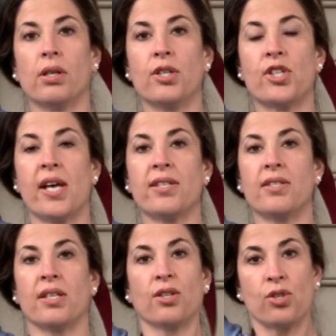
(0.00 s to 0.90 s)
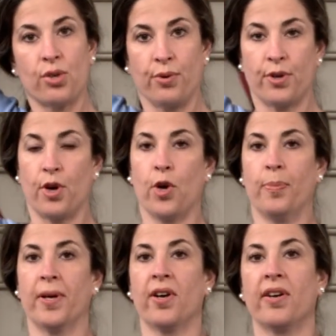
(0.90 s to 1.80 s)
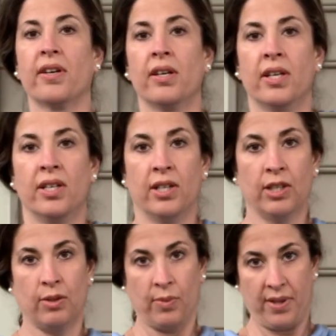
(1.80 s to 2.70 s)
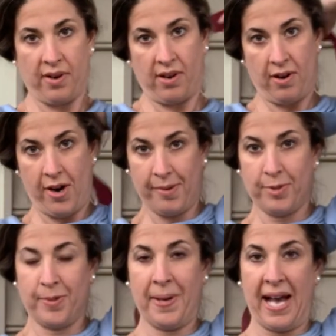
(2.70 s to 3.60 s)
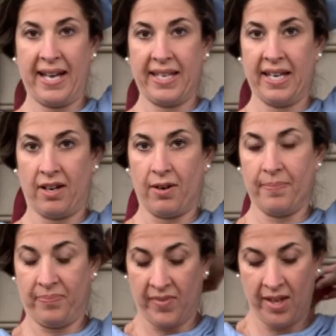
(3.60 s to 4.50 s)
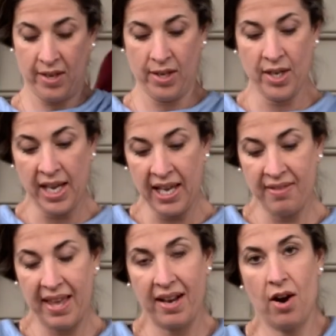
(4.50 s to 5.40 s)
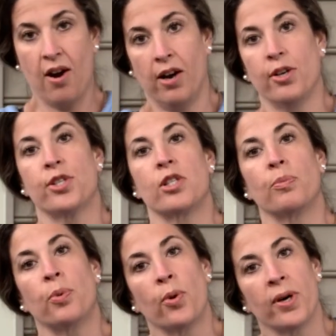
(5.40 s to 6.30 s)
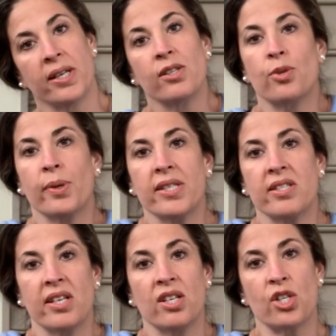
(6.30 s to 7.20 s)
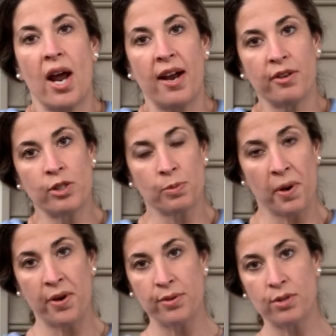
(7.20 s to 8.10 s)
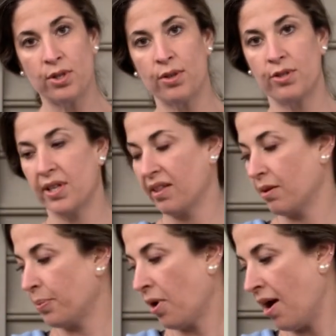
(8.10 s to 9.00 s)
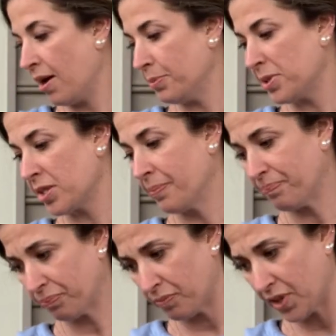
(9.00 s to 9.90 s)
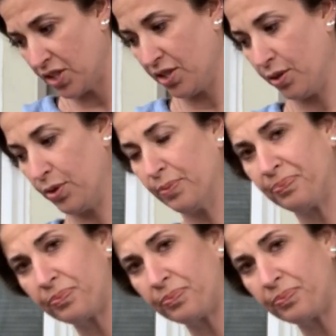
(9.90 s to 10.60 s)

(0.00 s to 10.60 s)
chest and shoulder opener with our arms back here. Then our supported twisting child's pose, using the props to